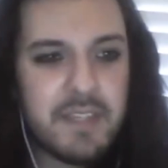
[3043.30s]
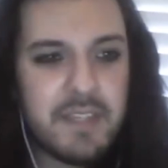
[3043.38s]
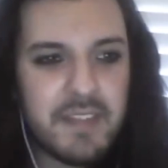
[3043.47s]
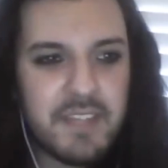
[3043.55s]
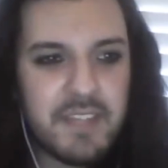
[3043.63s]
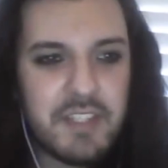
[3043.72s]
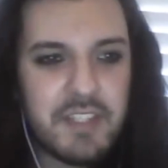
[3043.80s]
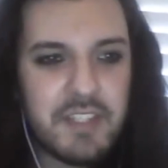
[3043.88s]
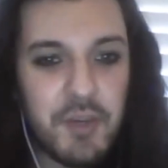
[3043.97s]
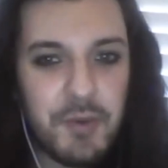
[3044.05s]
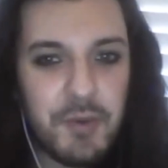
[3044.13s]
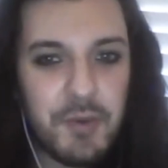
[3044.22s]
be Sounds something
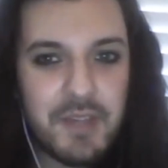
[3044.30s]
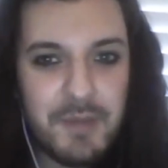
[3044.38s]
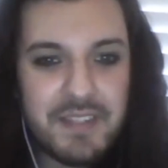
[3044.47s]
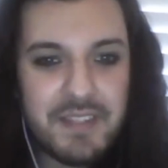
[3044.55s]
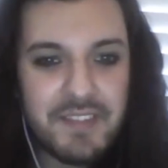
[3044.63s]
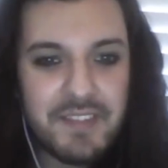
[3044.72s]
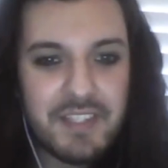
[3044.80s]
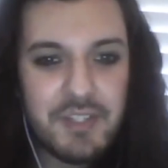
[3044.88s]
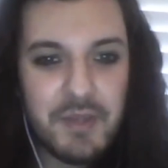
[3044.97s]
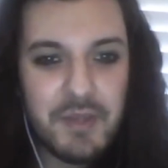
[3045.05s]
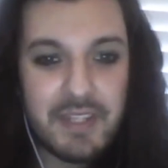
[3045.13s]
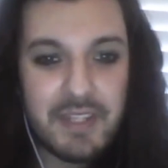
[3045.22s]
new. There will be something
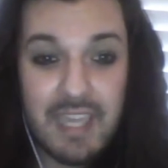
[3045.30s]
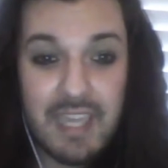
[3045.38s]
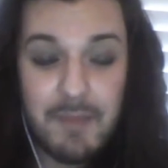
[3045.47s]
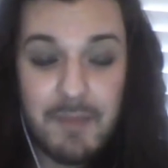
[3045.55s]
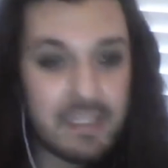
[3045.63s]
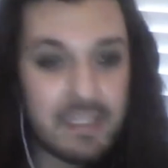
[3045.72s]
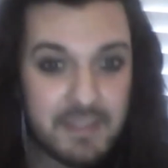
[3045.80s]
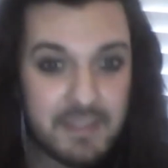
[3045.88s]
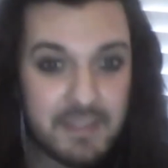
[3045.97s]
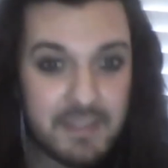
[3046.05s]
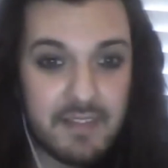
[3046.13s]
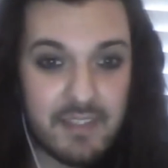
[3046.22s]
new in the gameplay. Actually,
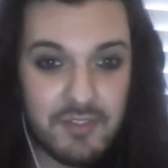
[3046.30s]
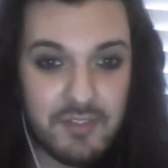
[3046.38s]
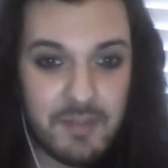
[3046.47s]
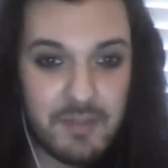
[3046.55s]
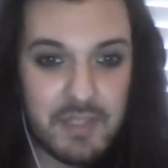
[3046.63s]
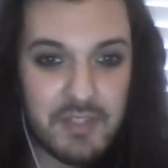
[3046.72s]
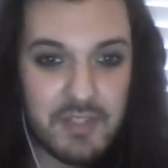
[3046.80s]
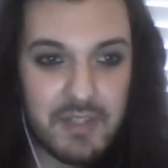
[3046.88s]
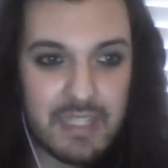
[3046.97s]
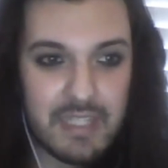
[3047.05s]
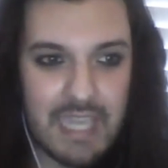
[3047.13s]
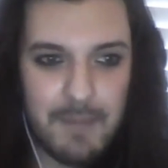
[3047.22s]
be something extremely new
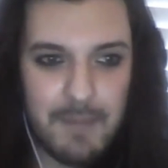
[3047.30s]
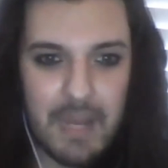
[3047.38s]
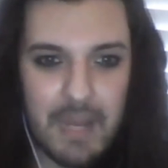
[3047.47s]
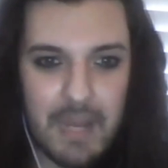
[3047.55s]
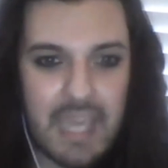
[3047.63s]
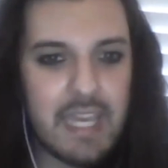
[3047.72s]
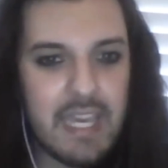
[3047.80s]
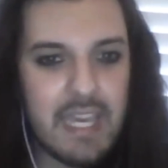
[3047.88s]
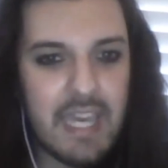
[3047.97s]
in the gameplay,